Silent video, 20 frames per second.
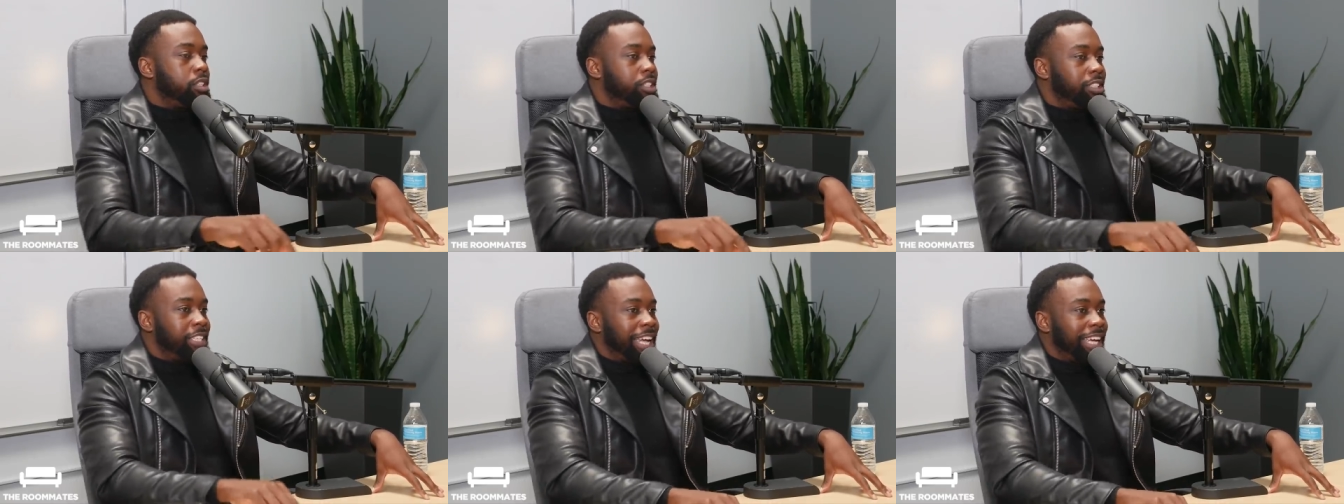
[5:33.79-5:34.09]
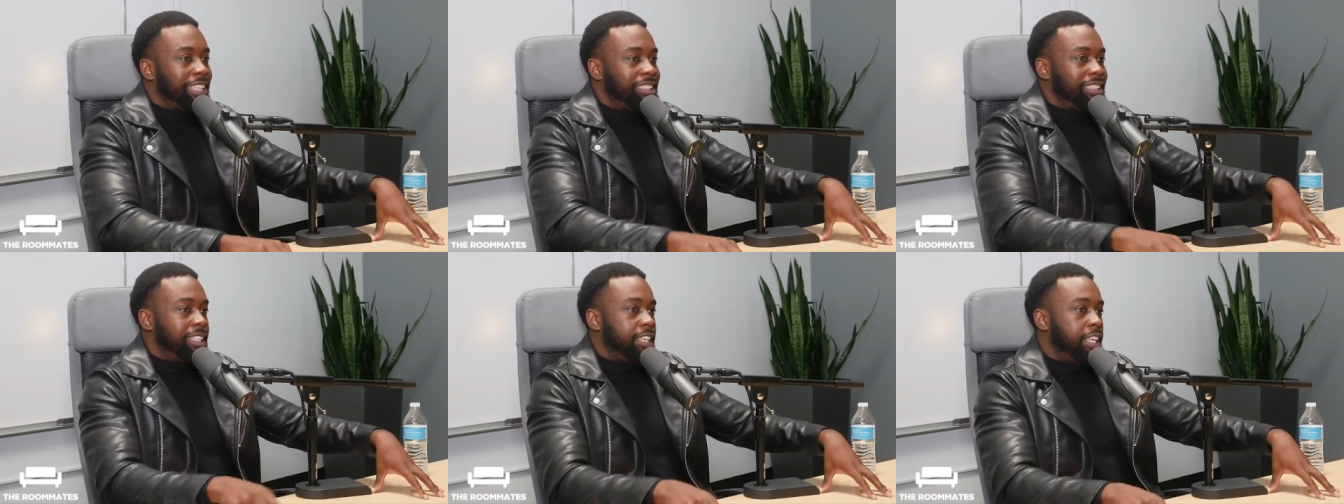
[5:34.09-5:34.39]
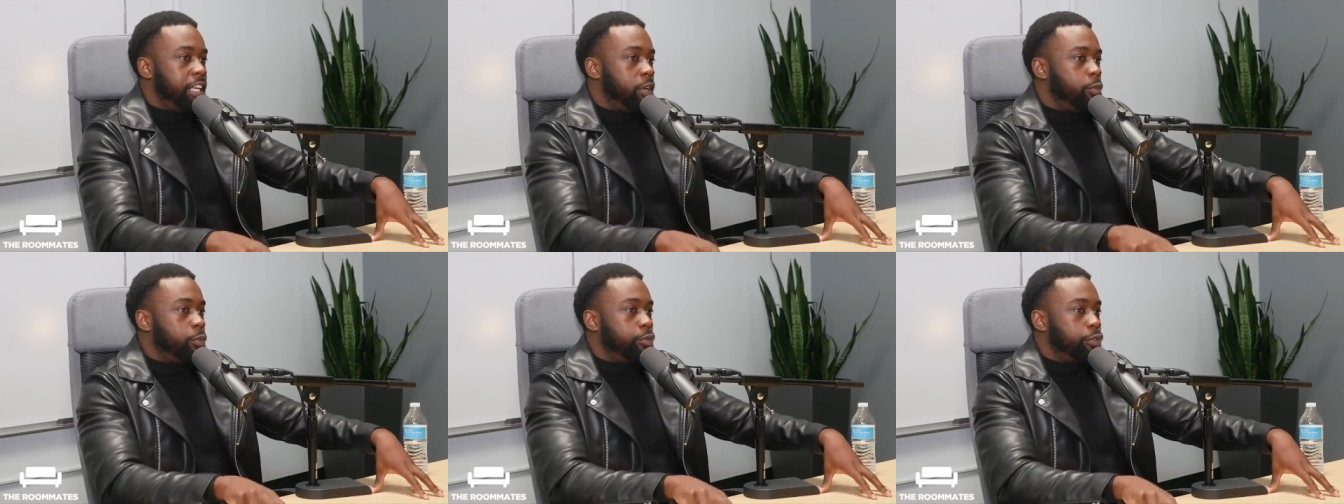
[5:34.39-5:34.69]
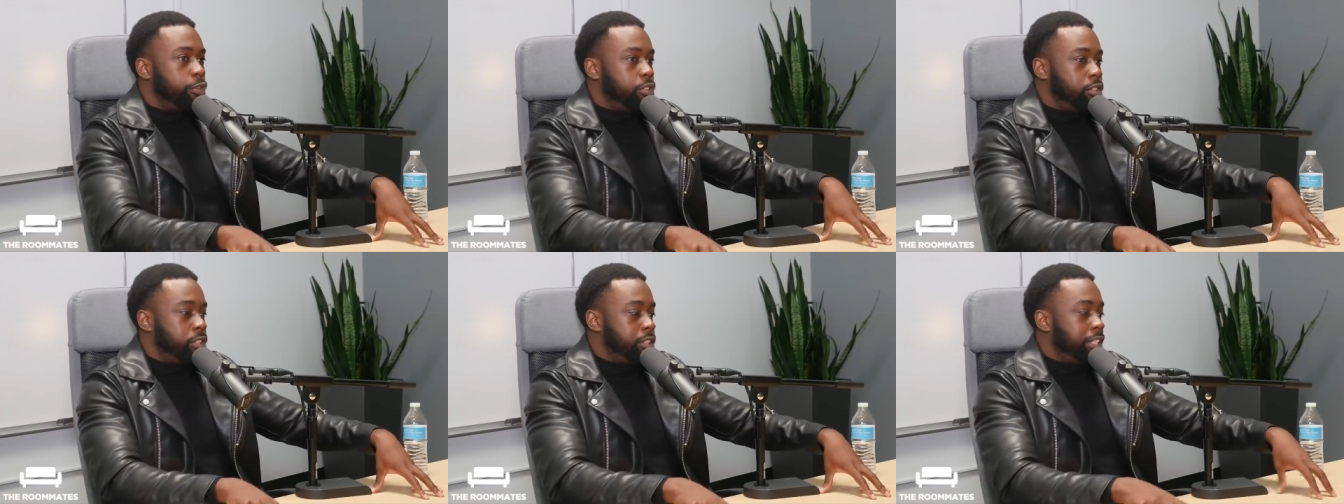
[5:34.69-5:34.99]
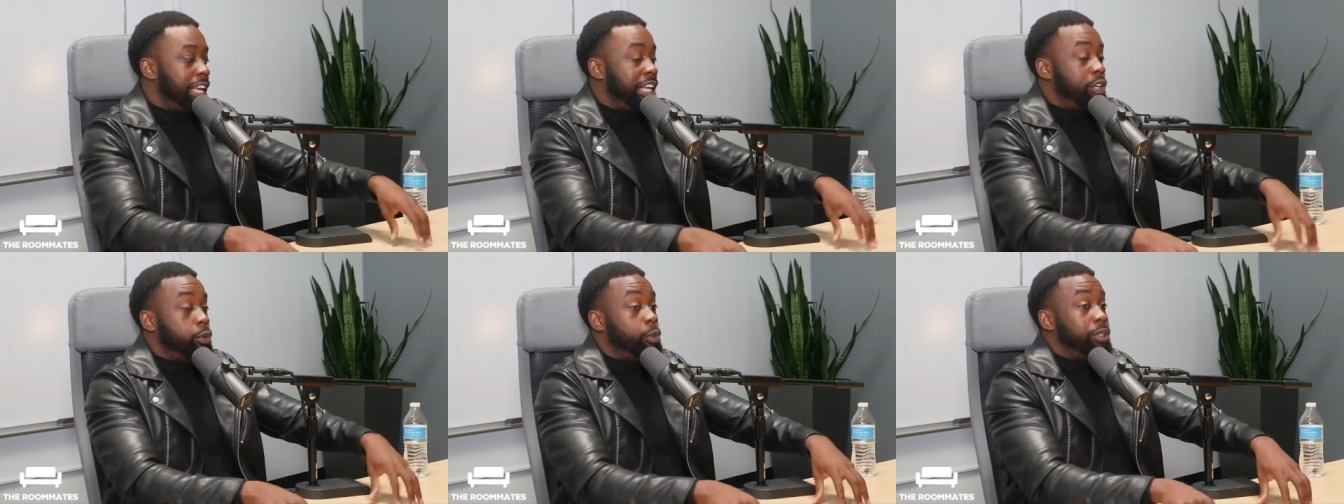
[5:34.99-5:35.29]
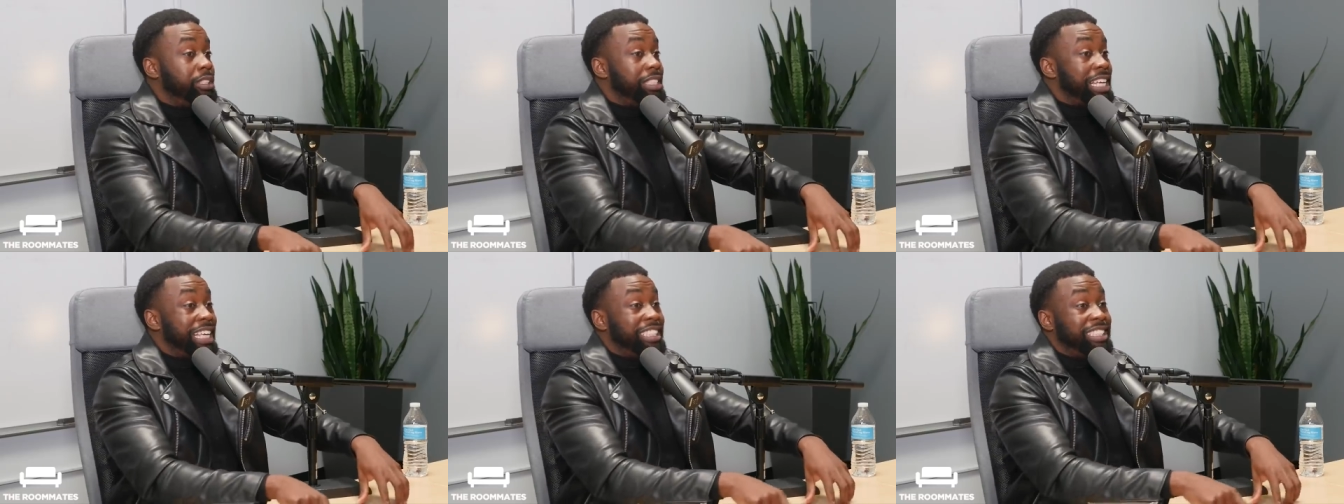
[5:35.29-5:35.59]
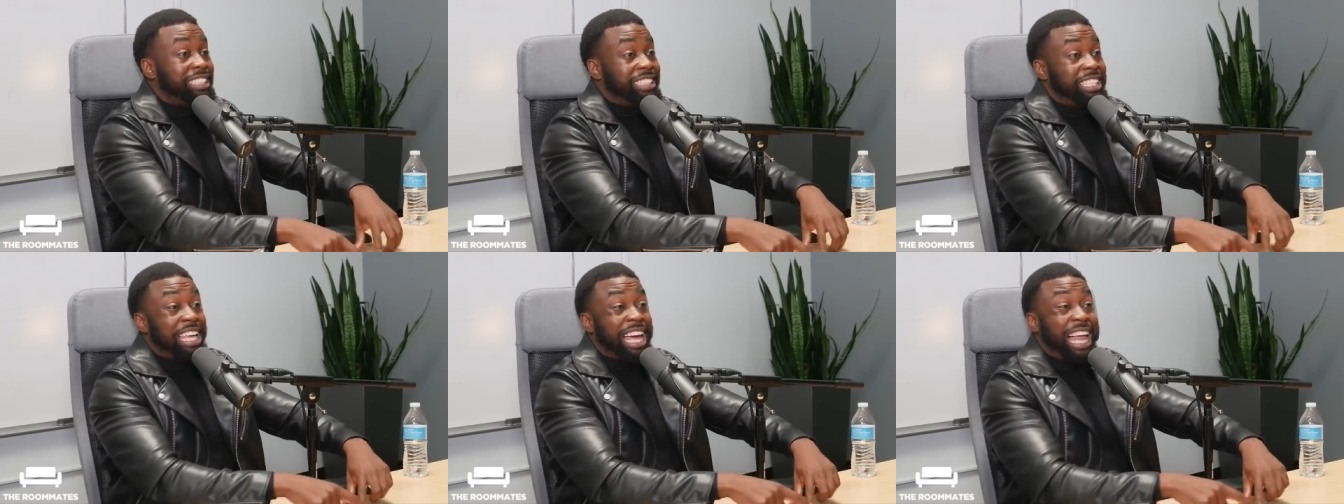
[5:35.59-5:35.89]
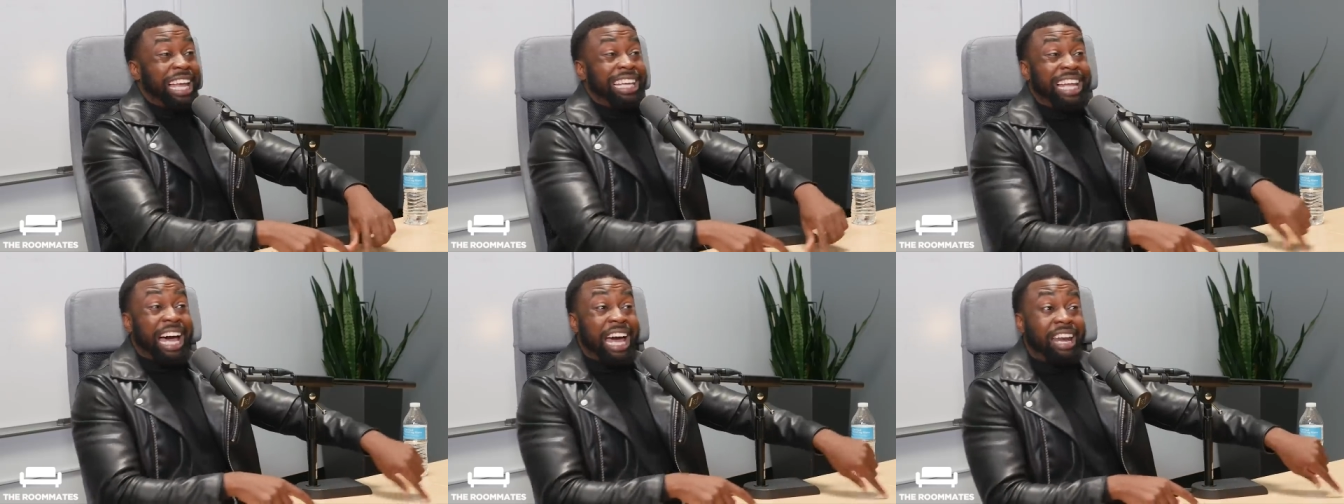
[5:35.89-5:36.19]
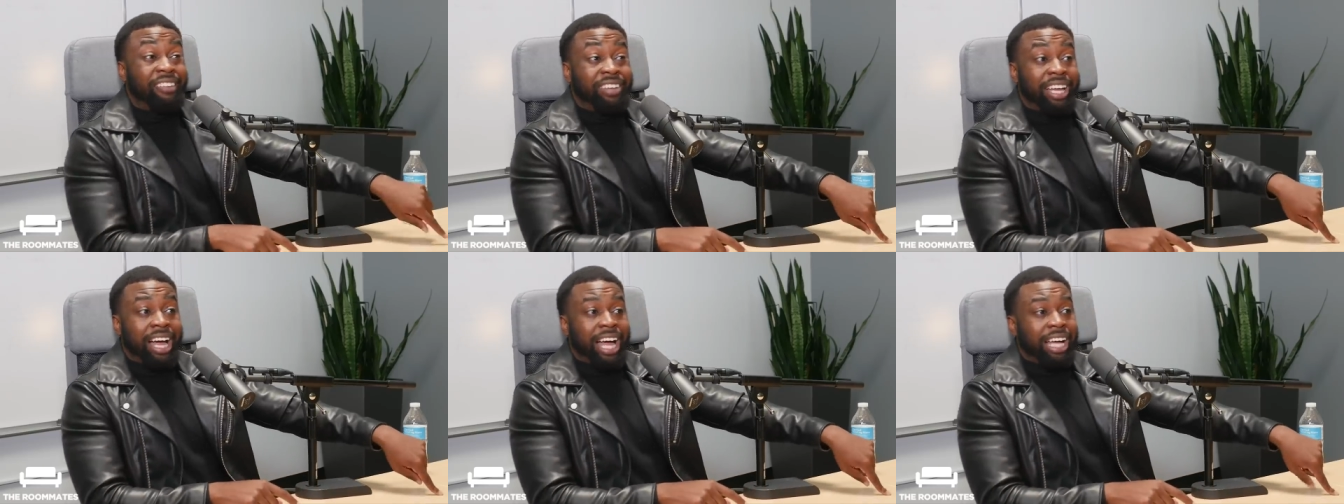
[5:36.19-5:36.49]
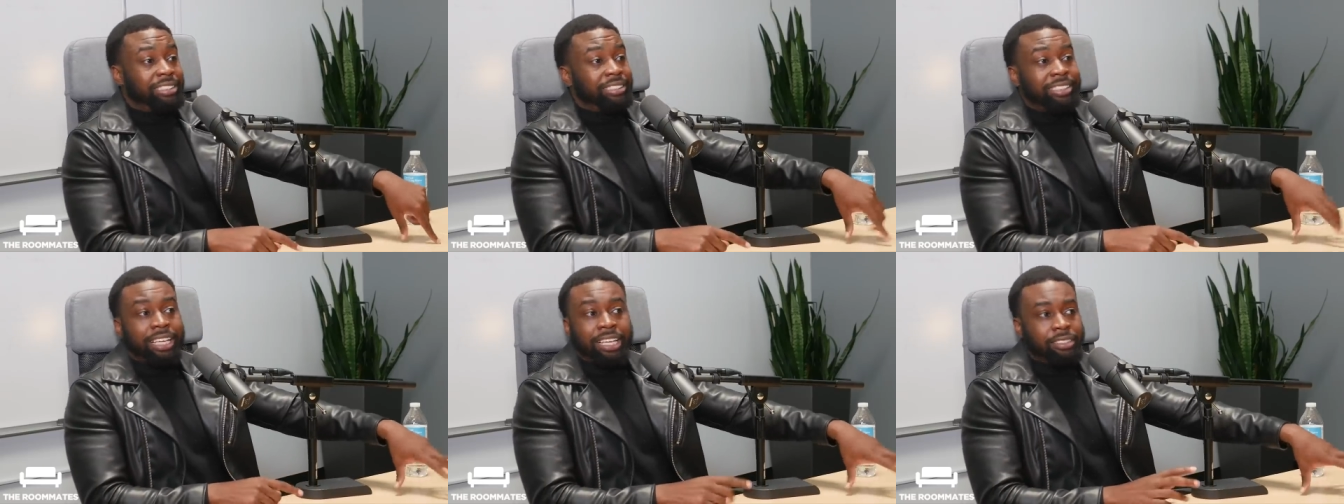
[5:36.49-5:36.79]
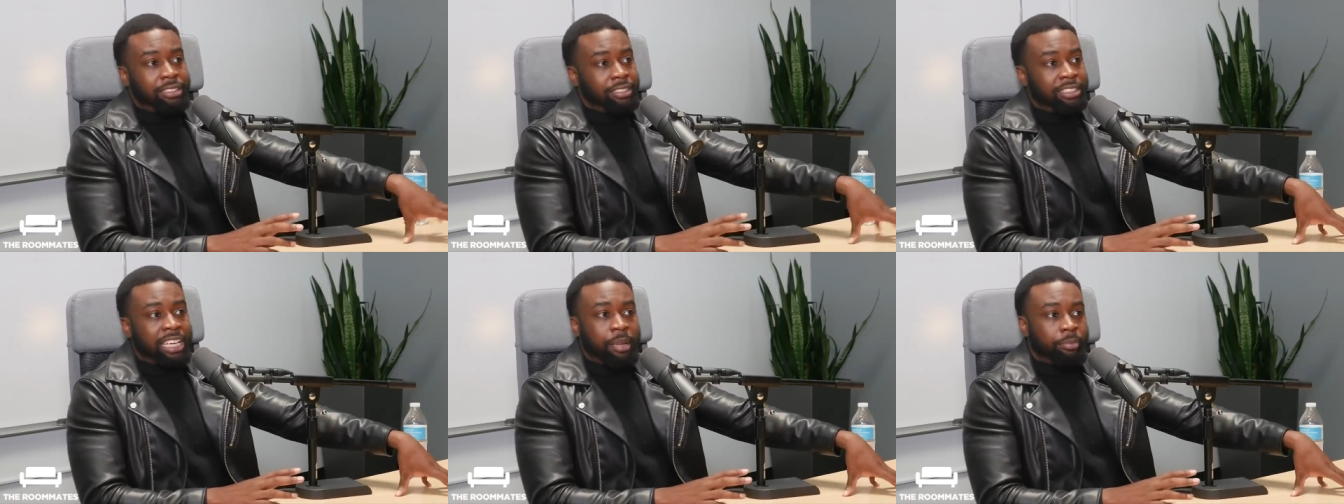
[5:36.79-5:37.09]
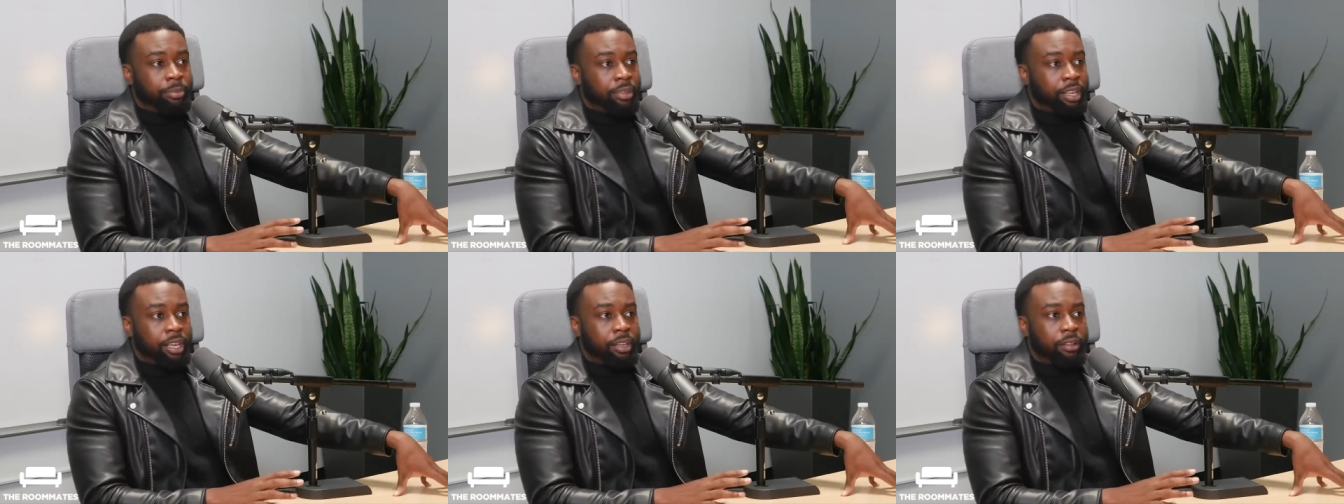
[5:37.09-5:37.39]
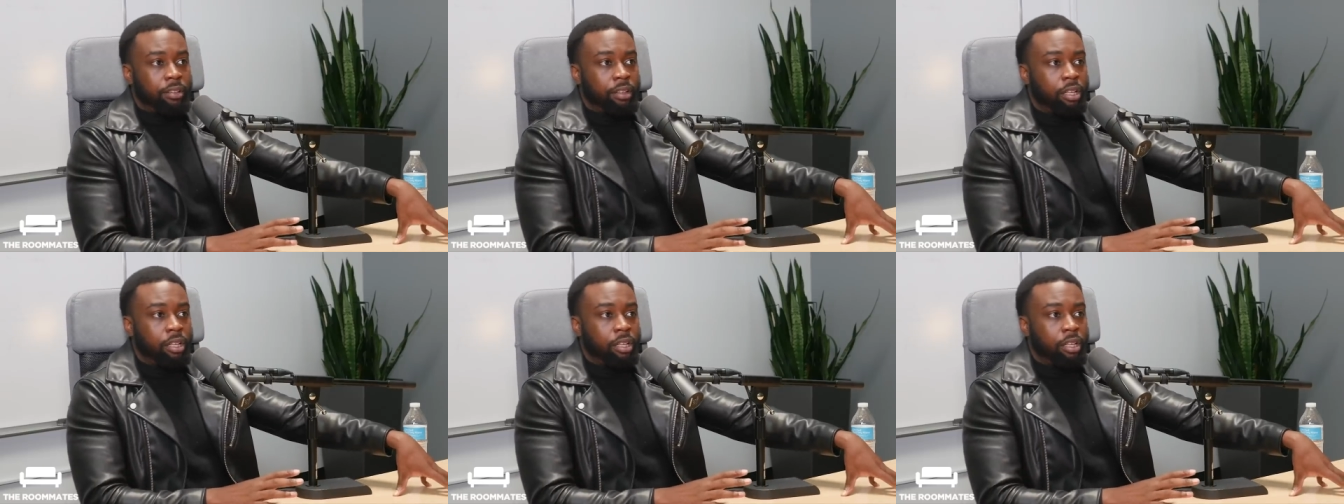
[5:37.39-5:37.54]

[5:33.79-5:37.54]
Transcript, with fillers: just change he for she, and see a lot of guys say the same thing.